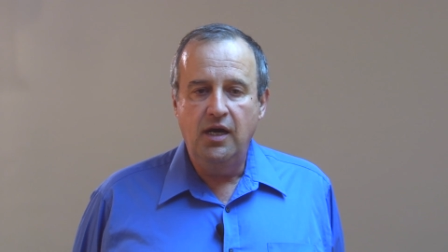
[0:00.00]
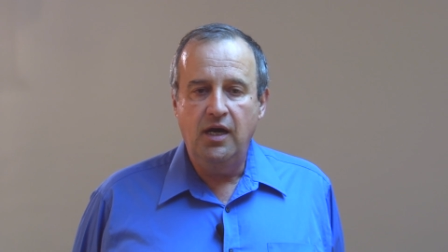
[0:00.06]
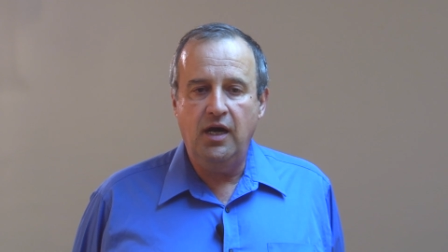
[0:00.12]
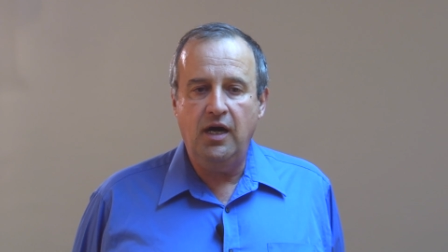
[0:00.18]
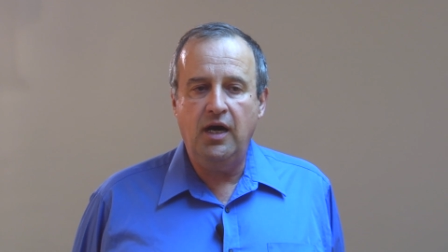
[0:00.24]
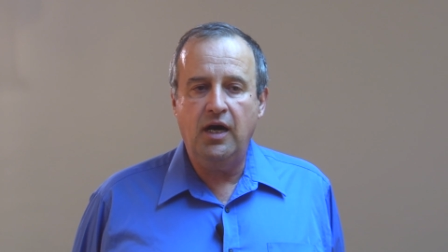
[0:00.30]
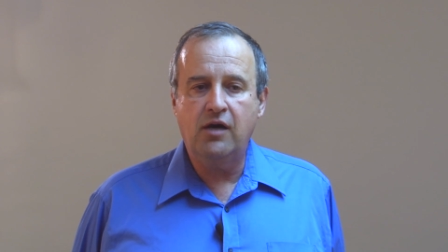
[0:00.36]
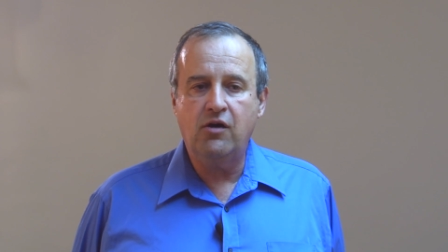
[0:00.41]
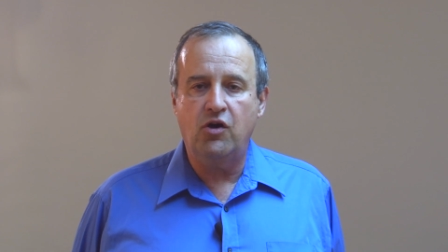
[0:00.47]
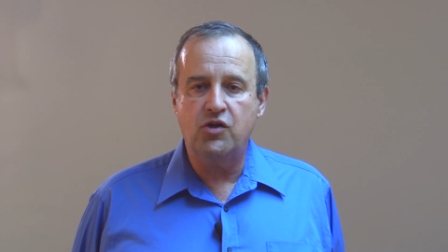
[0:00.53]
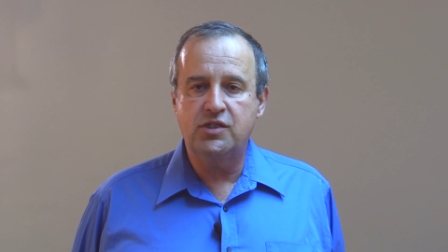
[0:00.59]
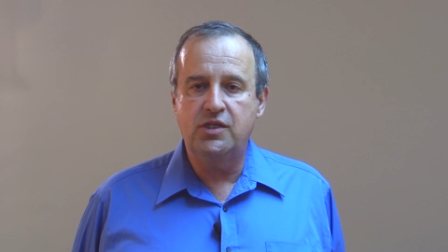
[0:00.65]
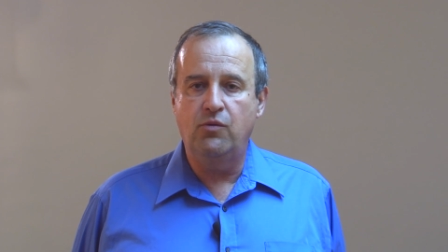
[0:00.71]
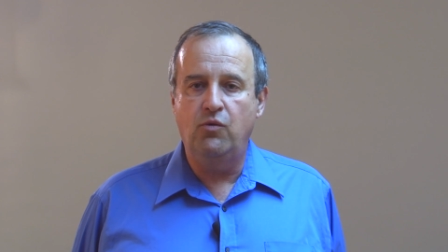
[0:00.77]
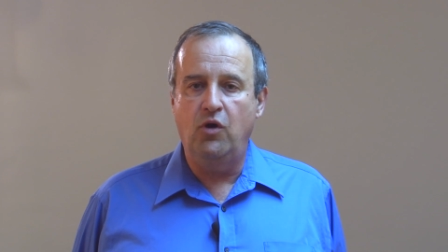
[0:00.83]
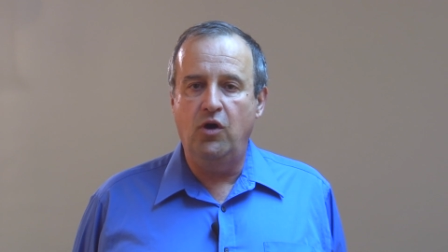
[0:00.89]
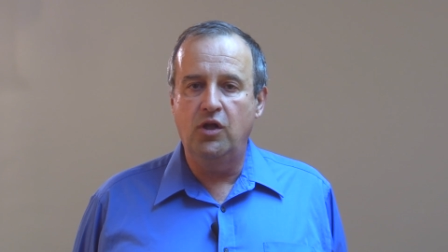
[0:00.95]
uh, across
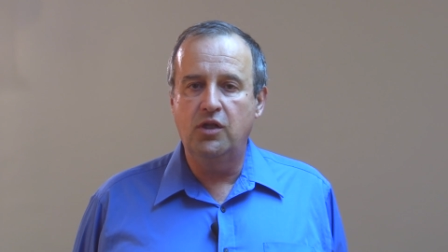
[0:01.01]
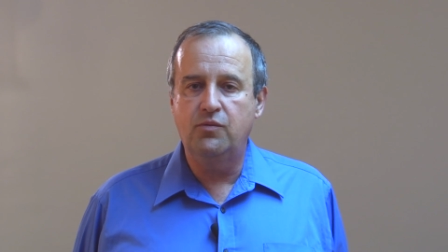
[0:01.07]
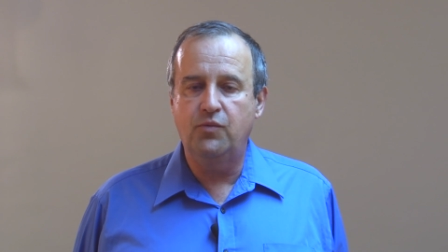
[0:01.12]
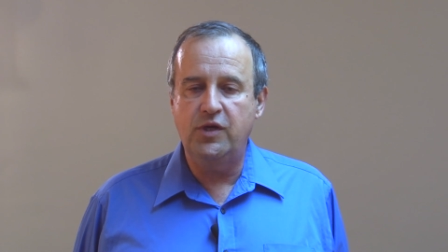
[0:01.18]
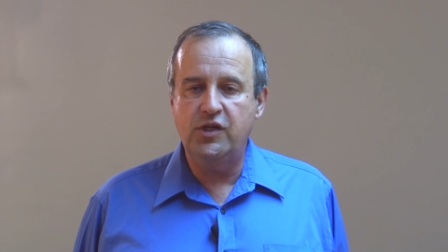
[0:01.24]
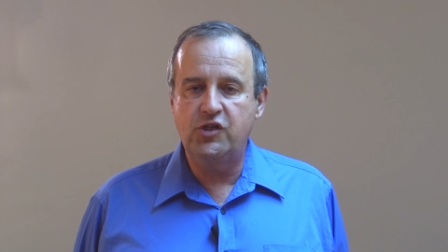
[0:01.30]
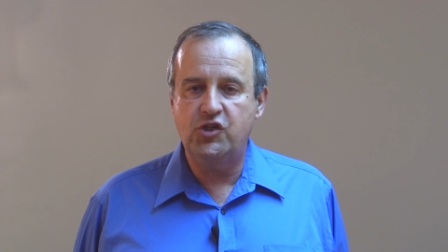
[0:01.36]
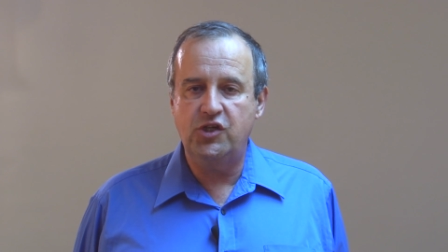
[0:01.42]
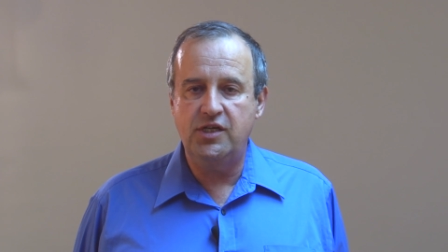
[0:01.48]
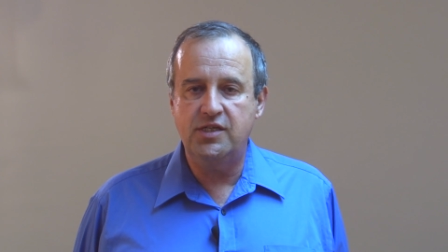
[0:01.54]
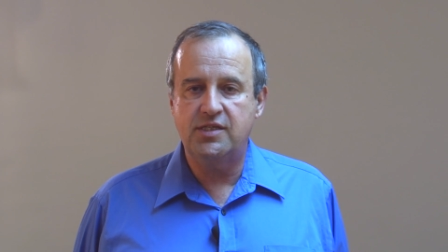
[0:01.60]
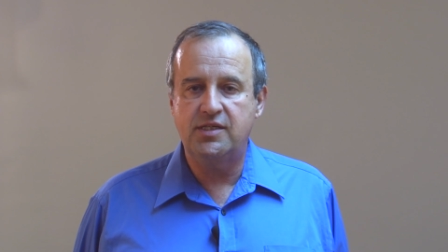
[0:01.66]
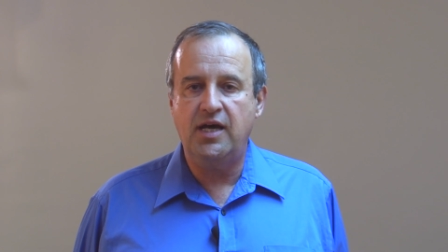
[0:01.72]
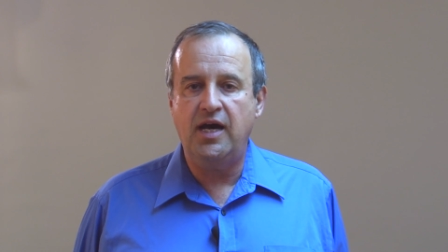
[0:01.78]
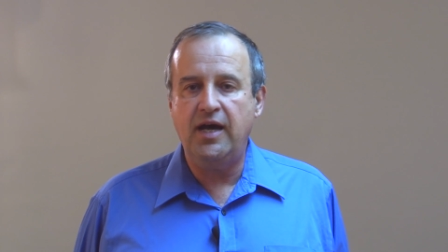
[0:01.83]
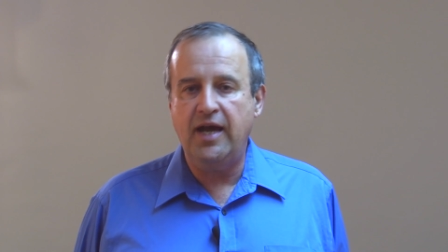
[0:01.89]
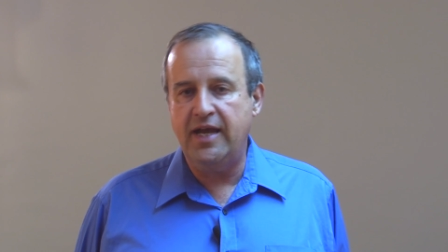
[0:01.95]
the world, which is
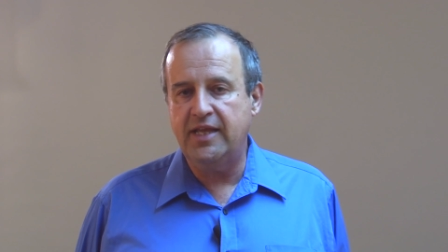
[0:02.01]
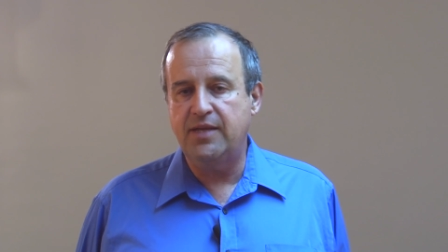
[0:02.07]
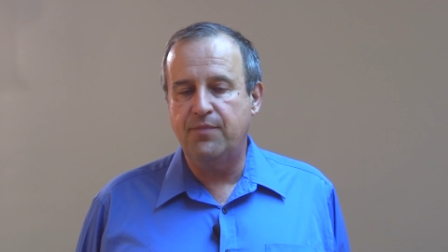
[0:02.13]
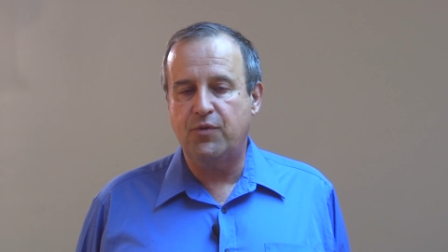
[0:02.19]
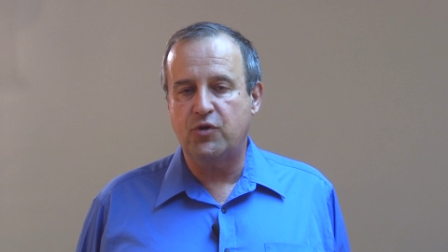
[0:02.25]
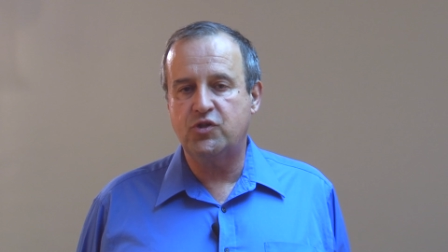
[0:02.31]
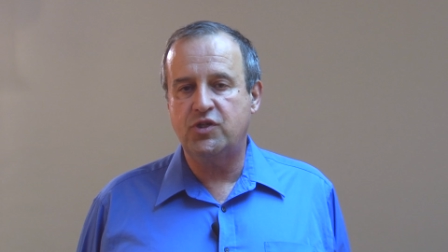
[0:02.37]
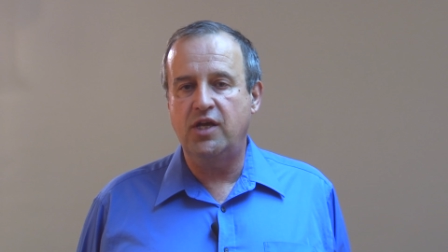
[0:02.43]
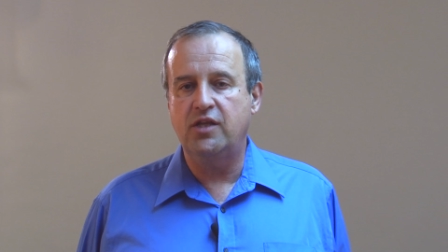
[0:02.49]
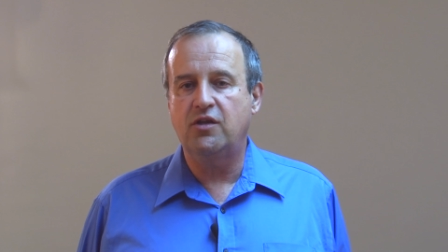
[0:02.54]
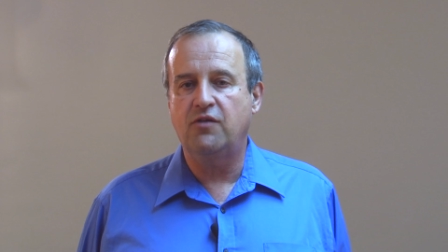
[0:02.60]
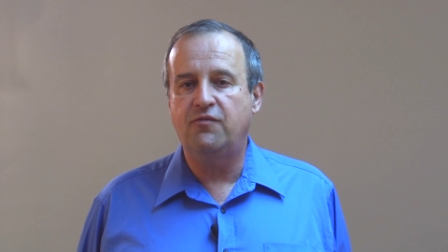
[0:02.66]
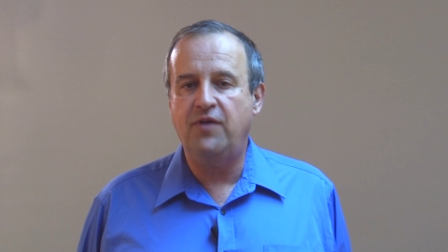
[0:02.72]
80% uh,